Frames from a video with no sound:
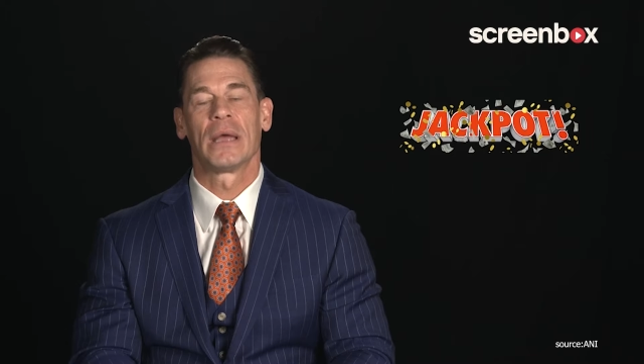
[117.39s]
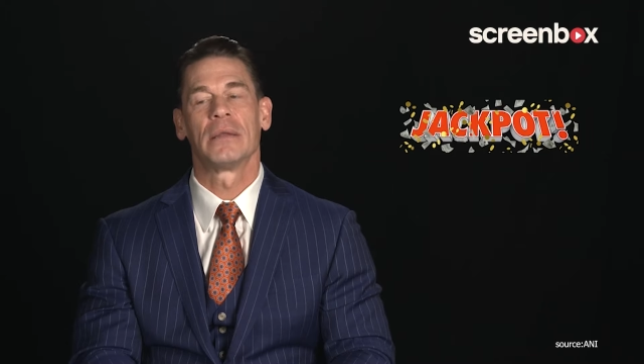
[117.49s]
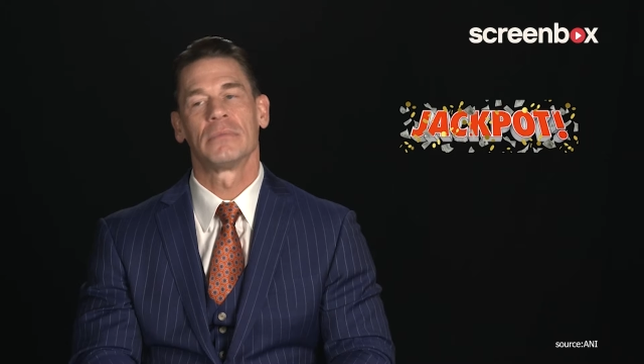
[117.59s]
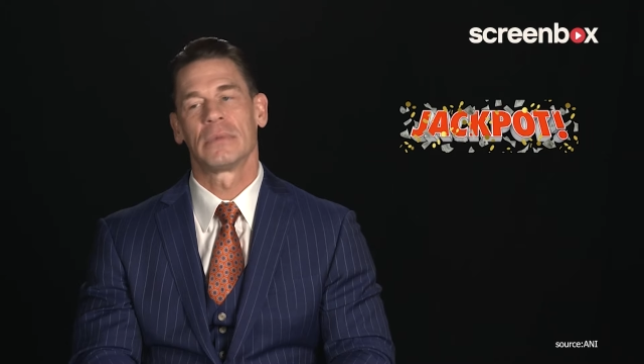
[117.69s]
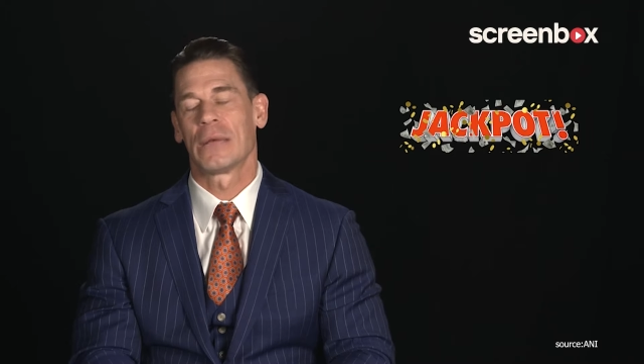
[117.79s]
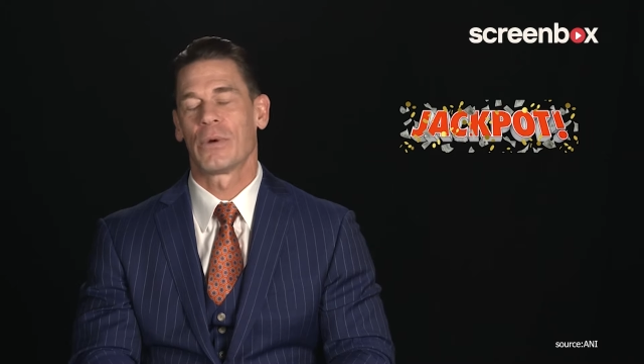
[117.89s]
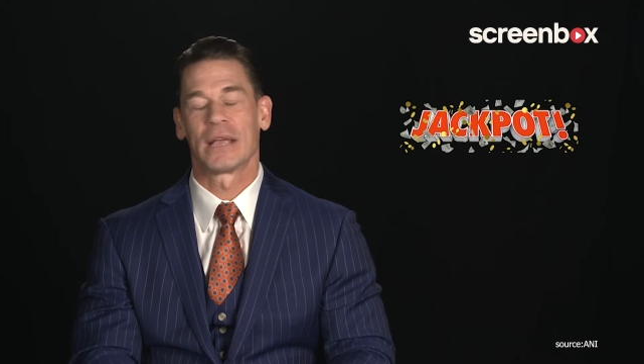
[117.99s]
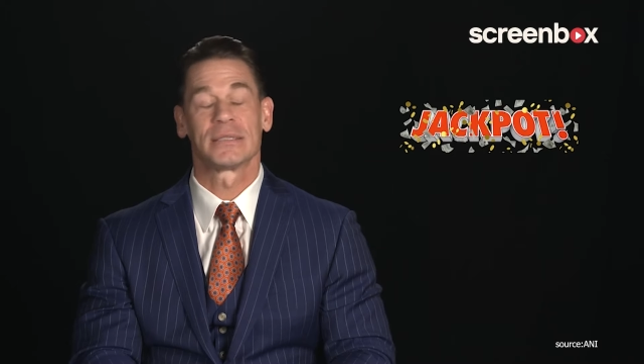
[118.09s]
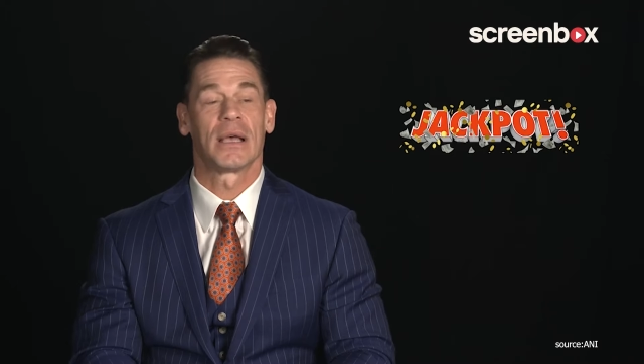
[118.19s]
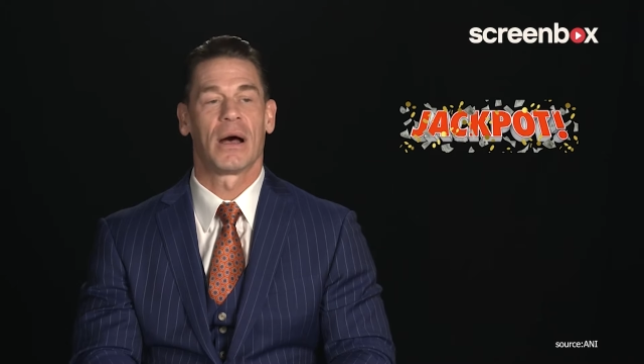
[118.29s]
And when
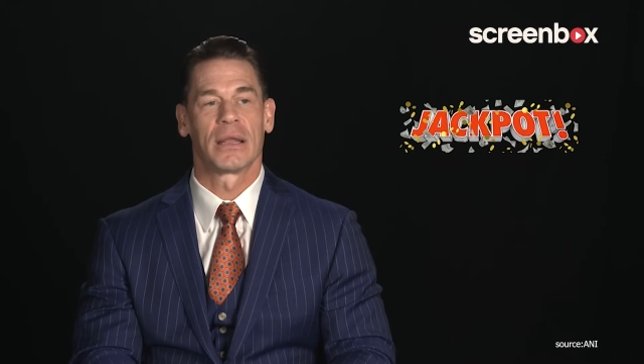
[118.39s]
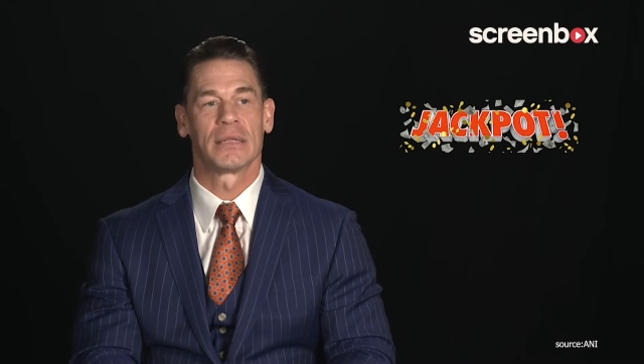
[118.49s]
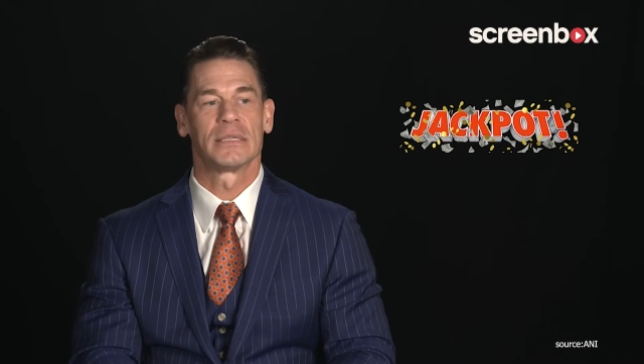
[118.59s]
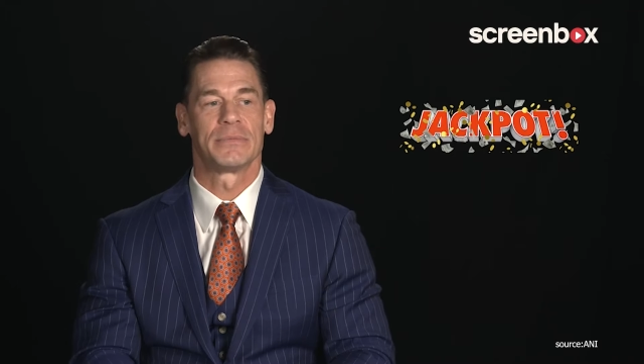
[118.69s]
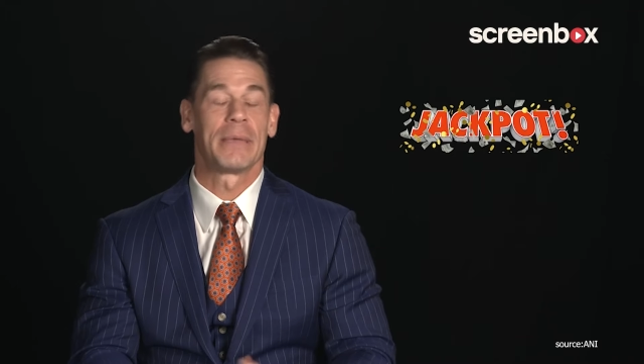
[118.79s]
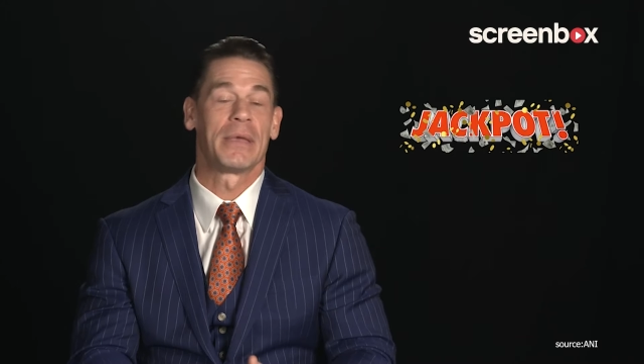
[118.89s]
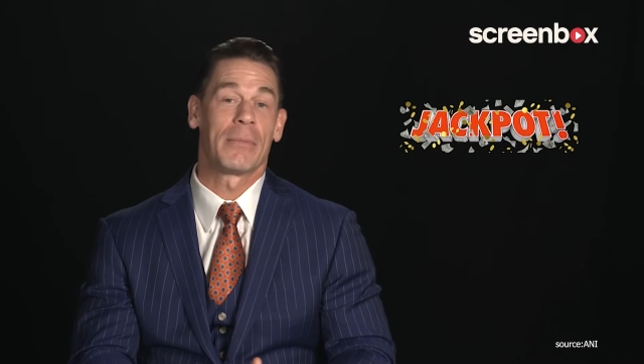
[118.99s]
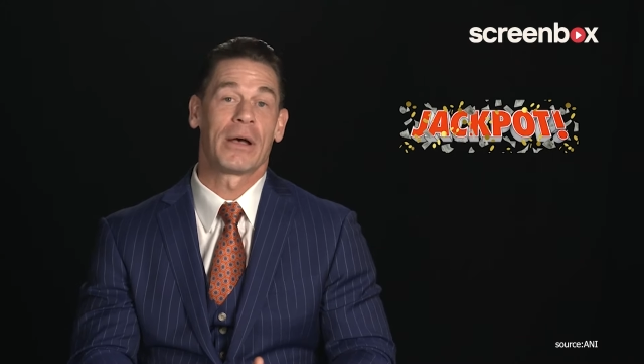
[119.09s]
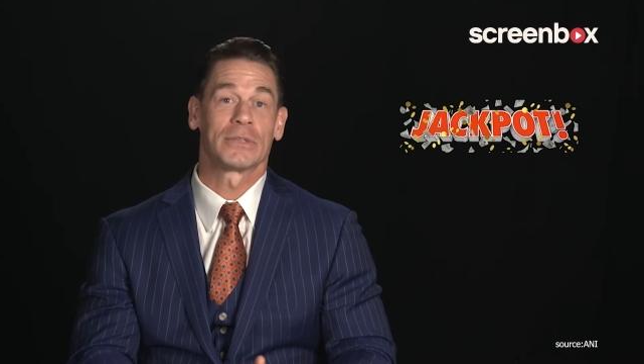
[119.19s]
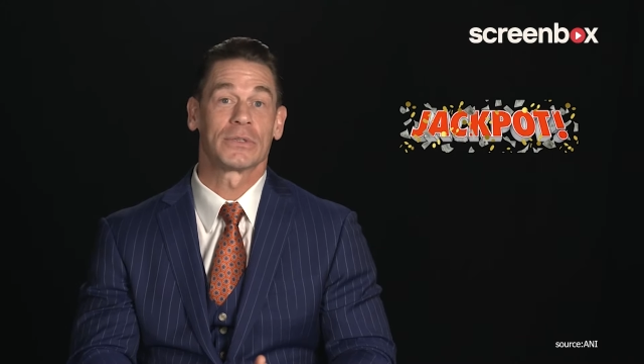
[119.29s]
I say audiences, maybe
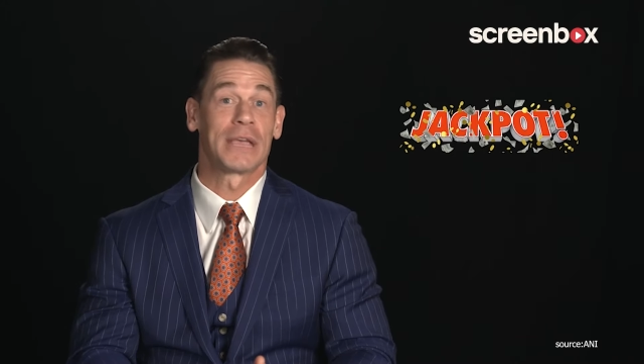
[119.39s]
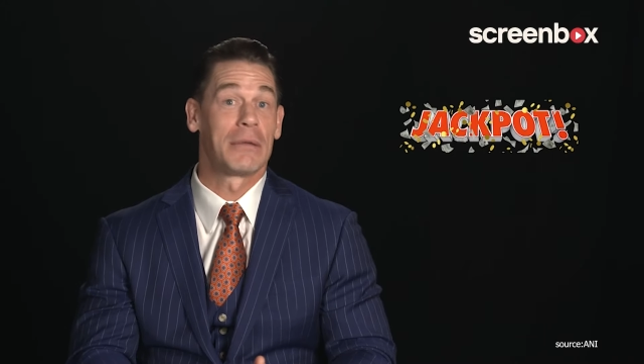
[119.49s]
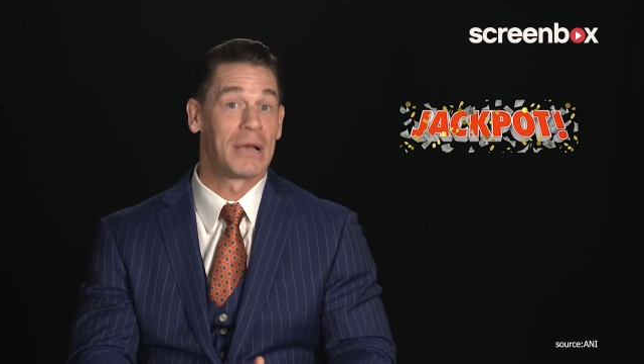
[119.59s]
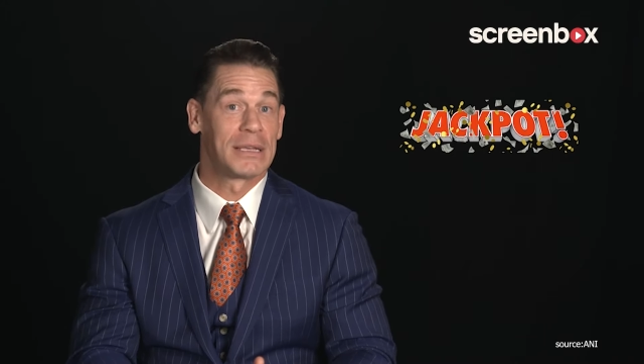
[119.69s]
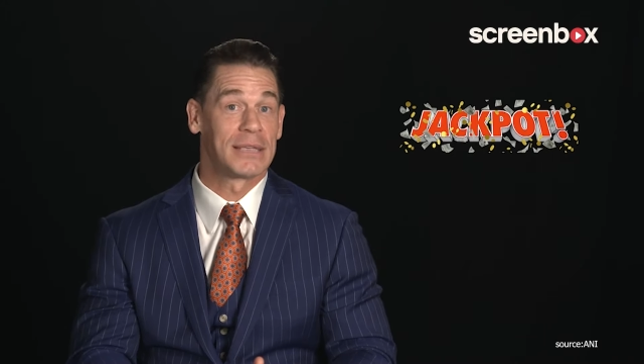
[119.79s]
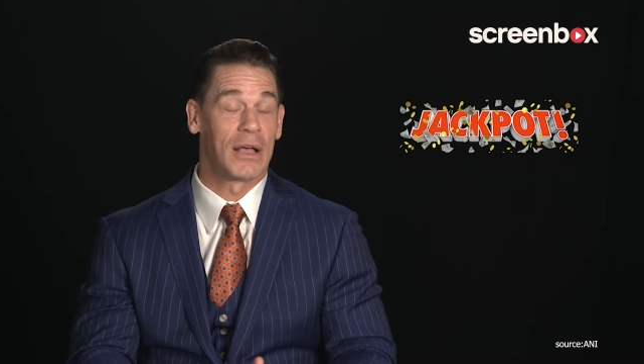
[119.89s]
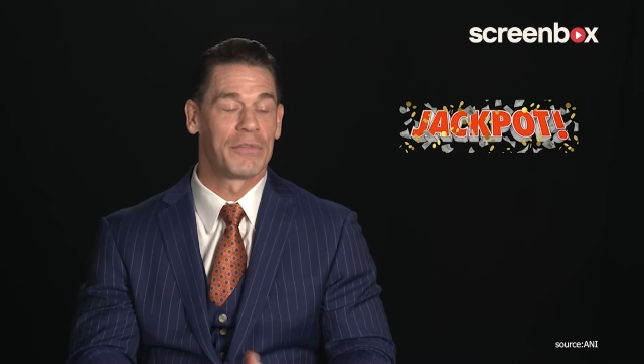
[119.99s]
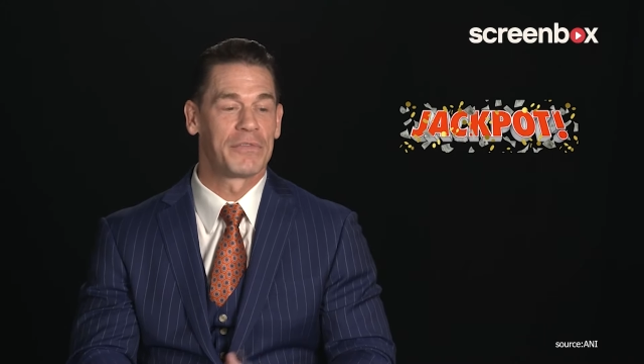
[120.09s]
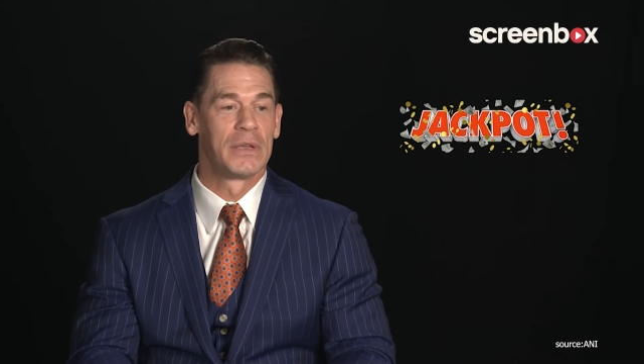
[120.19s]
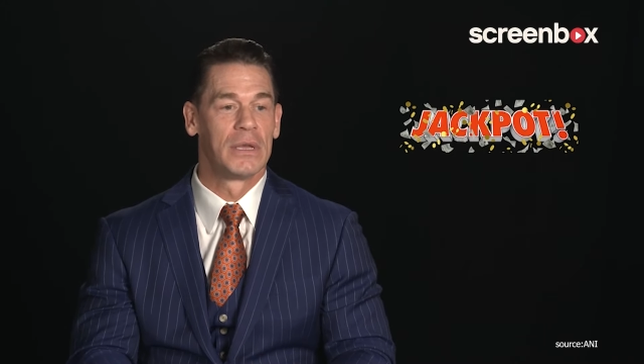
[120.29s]
I'm also saying
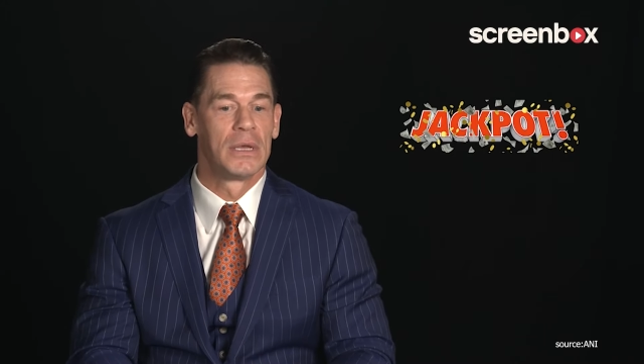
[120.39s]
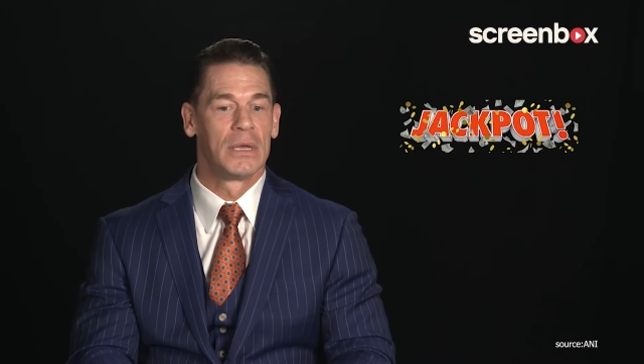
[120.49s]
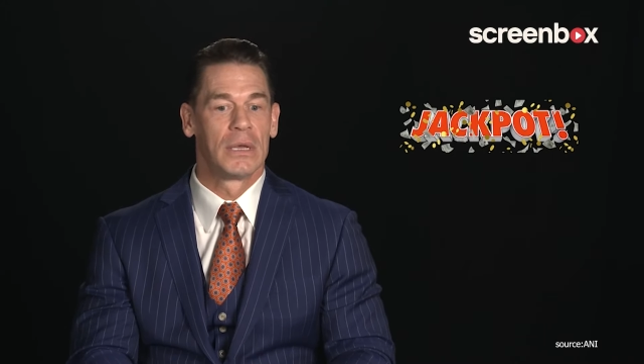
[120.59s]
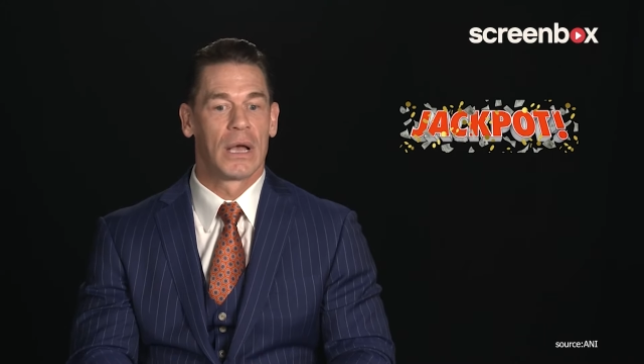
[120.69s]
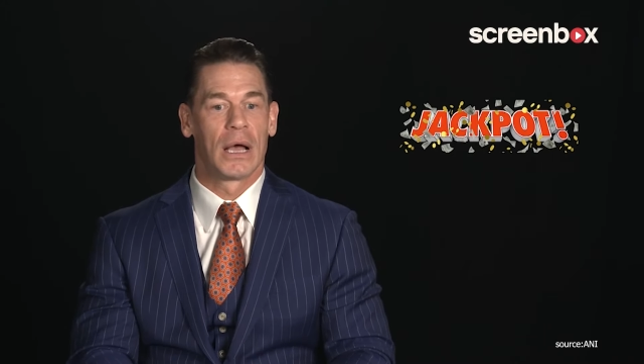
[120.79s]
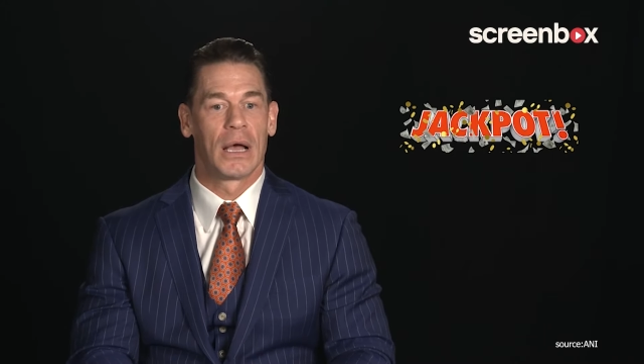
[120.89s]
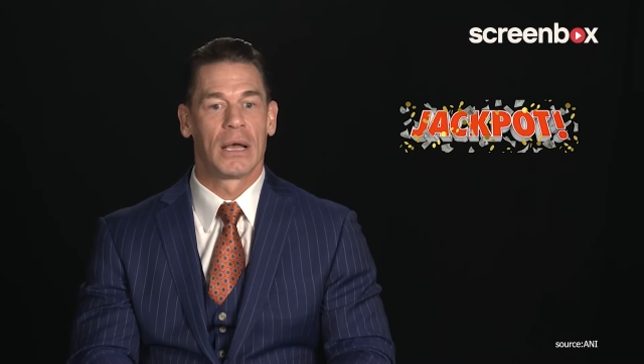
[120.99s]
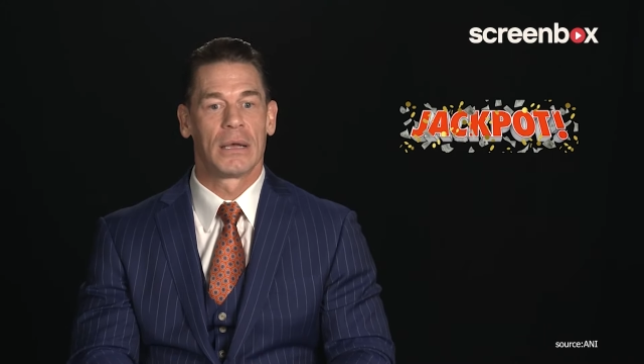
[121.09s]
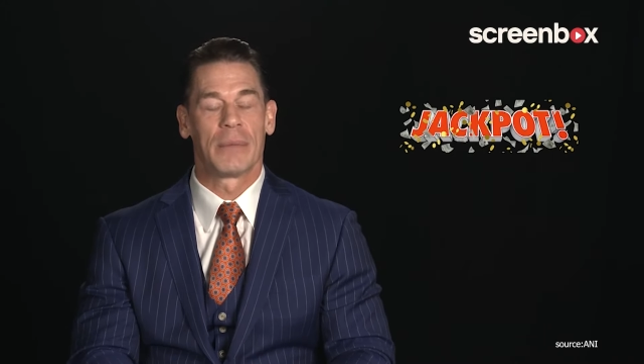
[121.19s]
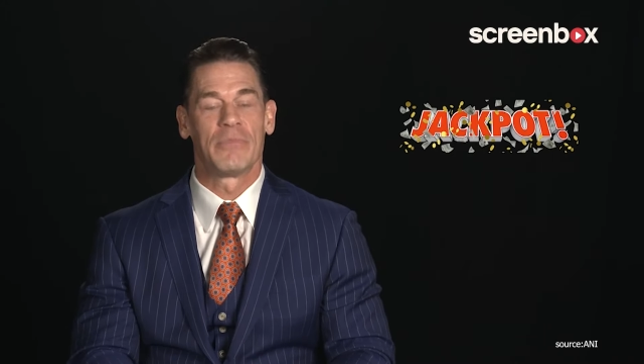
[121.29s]
myself. I'm